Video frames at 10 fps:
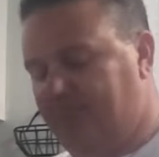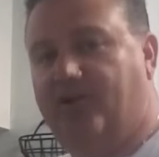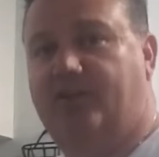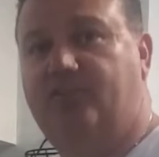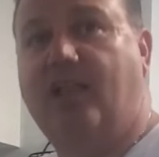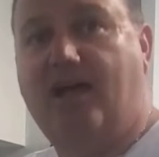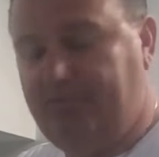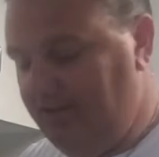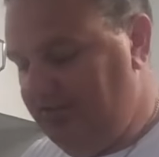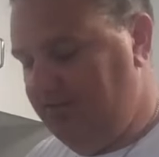Brandy's
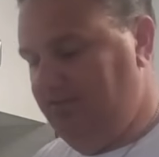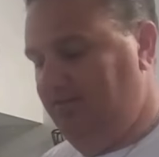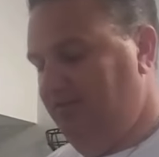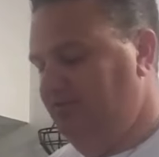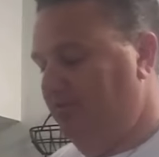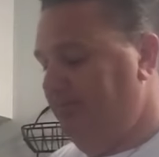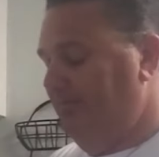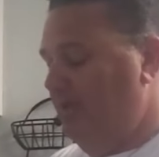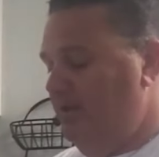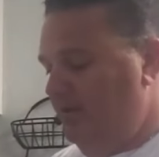laughing. So
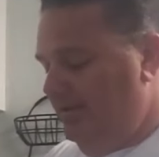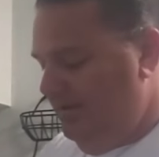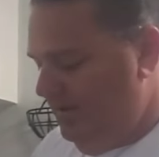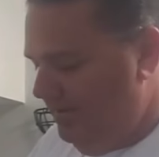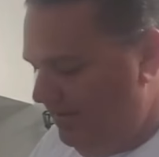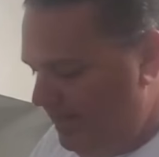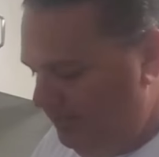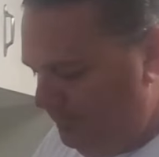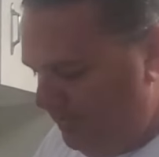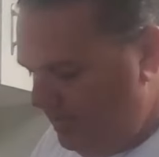
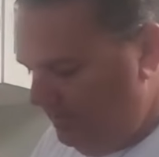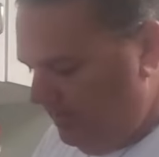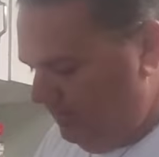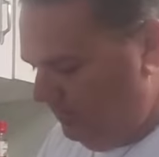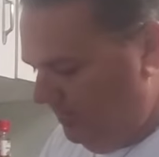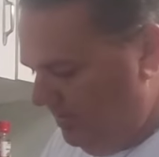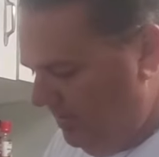last but not least,